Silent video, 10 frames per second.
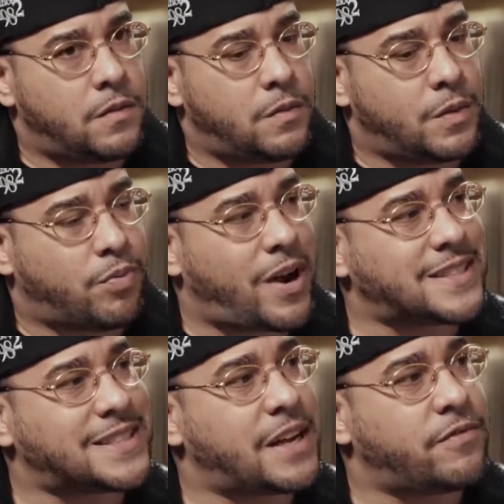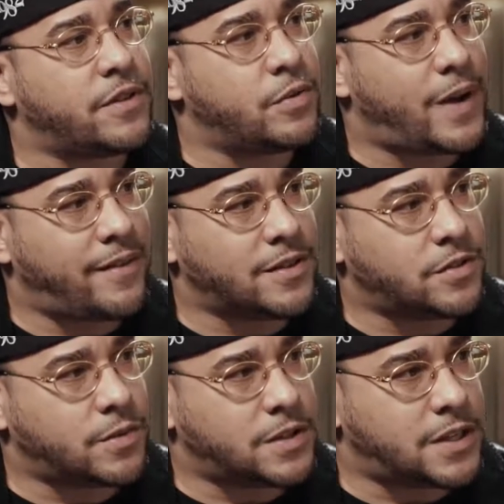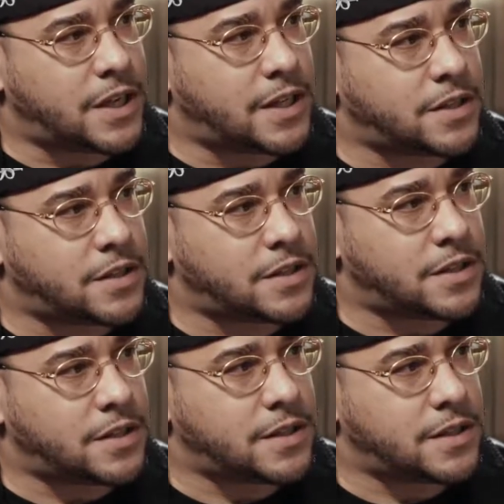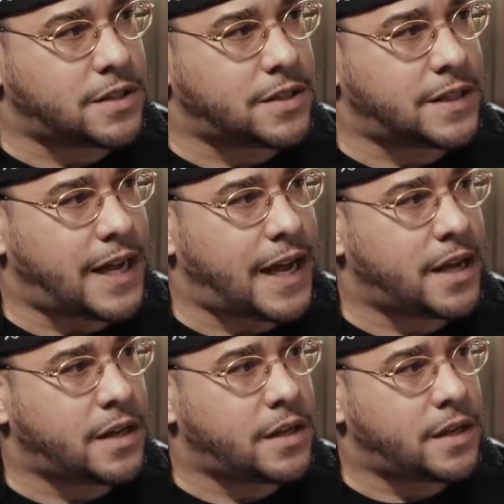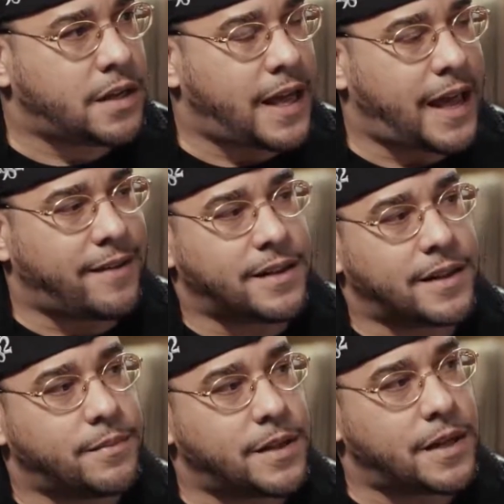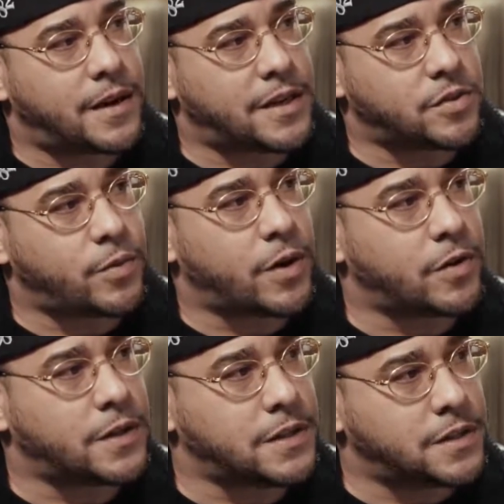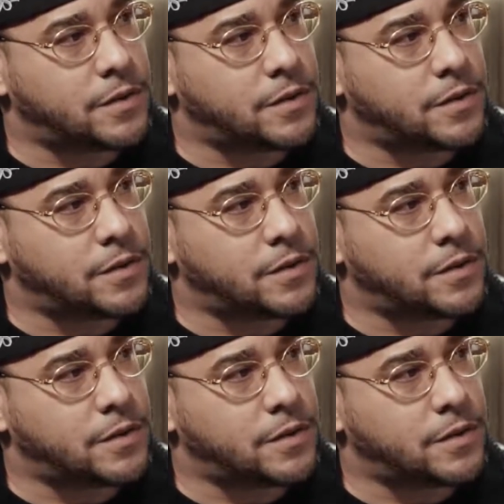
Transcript: the process like for you having to adjust to not having him there as you work on these new